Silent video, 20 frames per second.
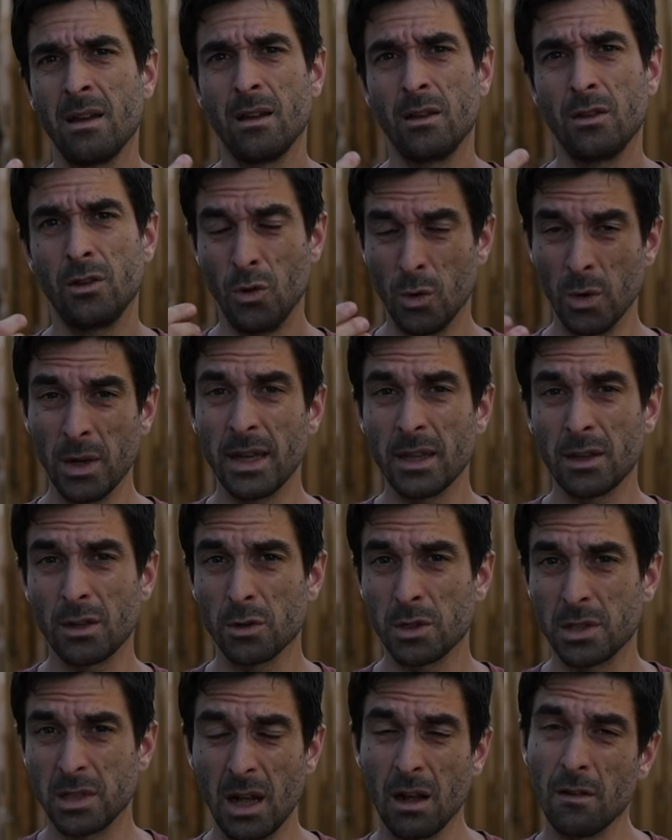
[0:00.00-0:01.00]
doing it
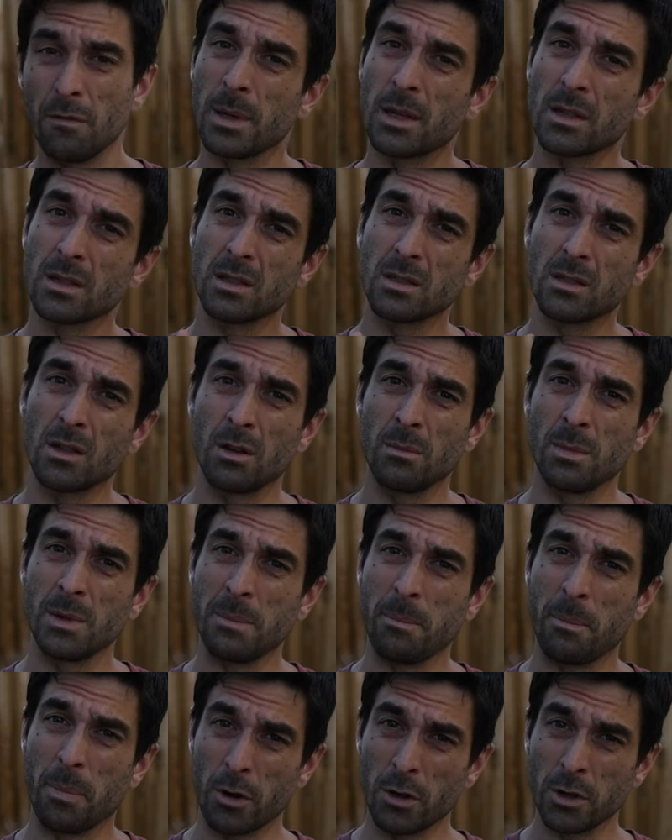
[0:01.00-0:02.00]
yourself, because it's going to be
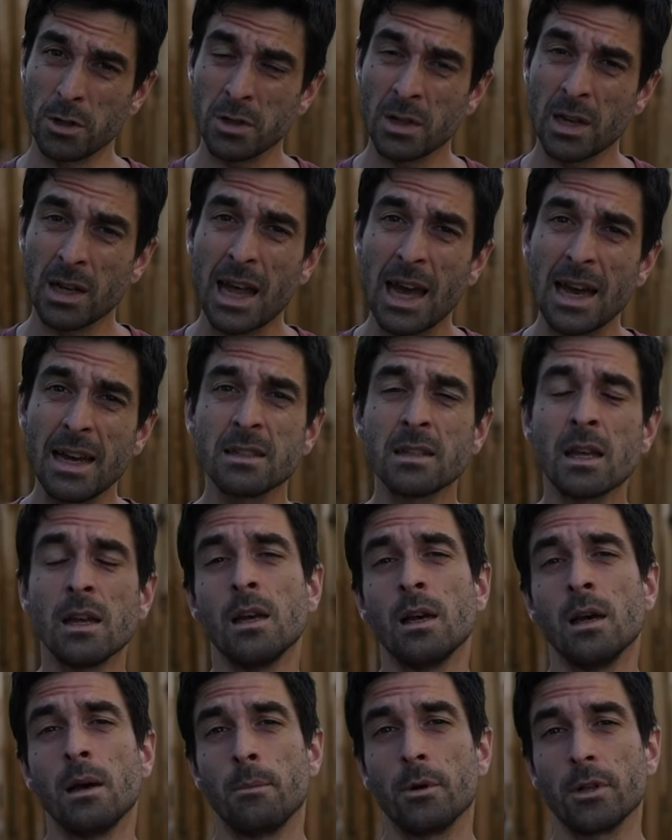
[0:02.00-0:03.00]

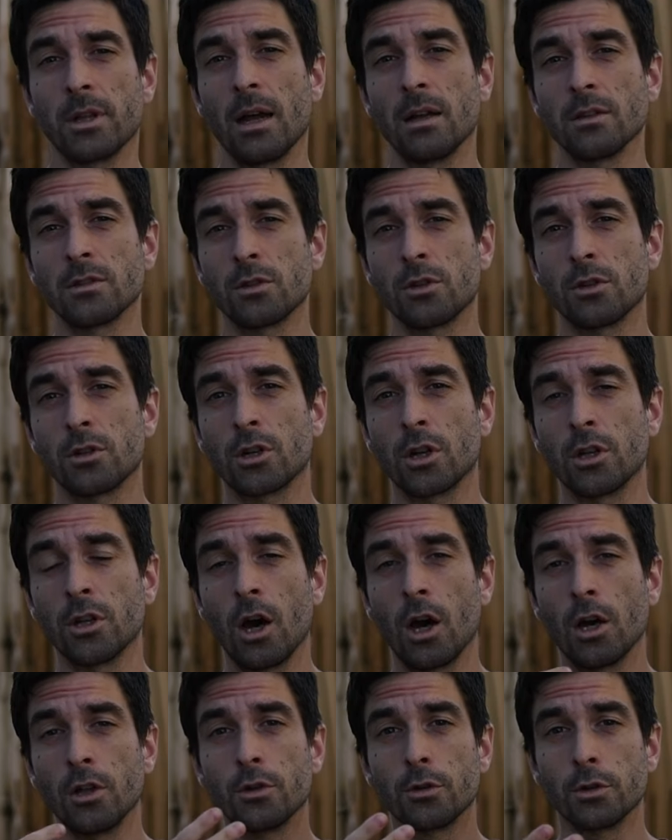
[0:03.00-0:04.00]
personalized, but also you're going
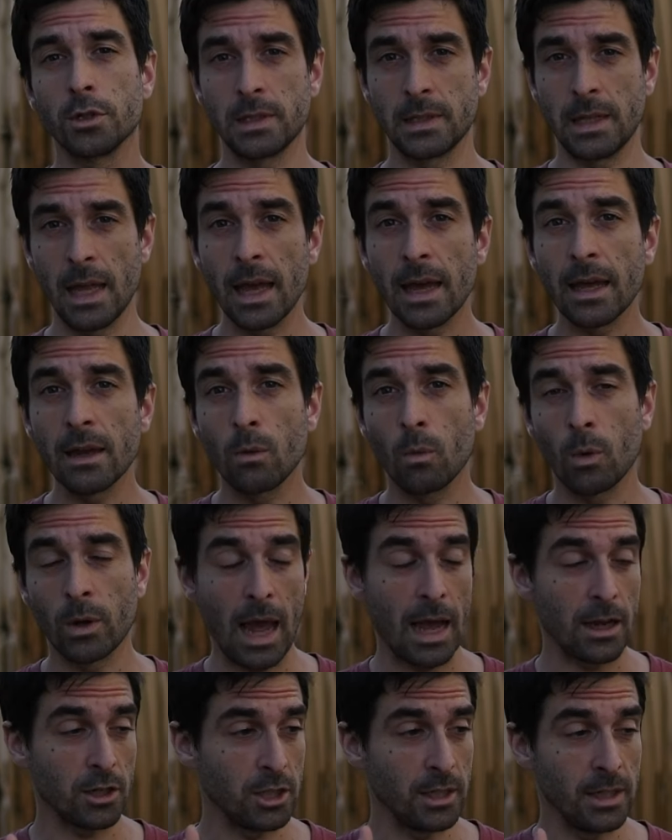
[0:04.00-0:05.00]
to understand what
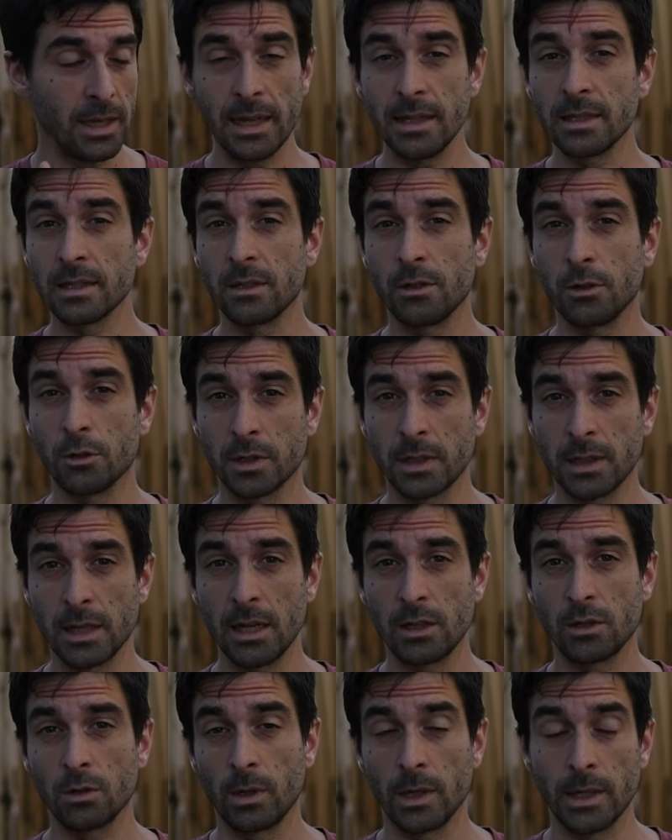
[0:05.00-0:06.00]
actually is in your
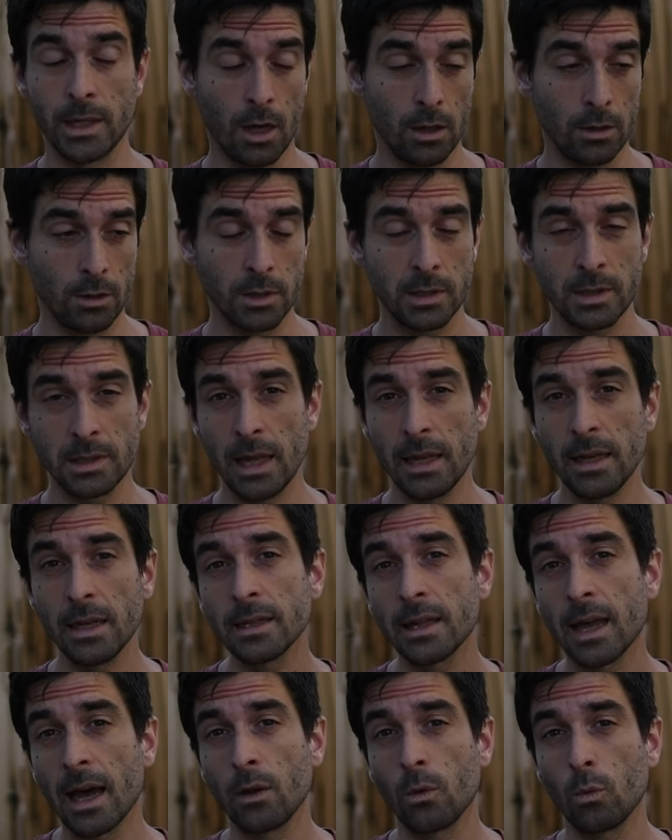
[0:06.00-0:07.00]
schedule, and
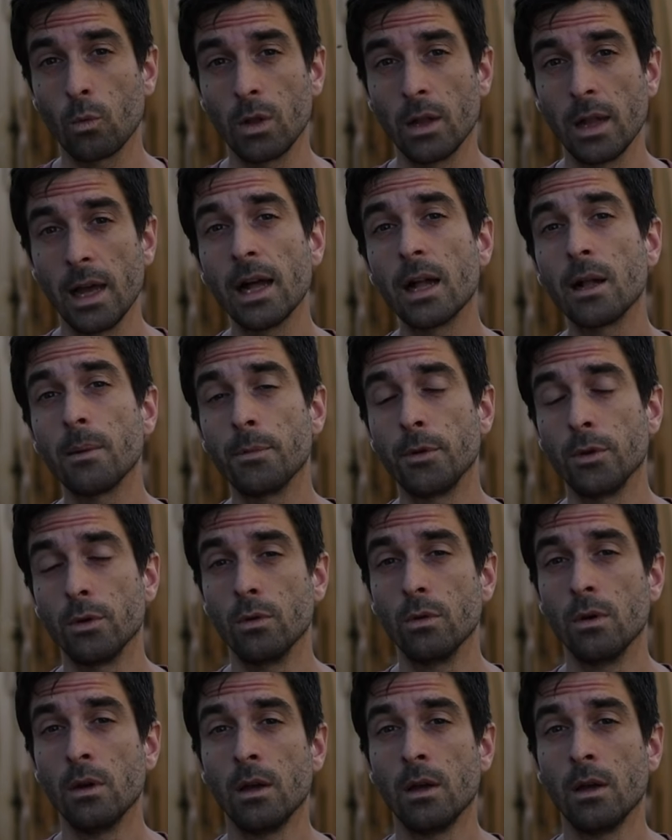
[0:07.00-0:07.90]
understanding that will help you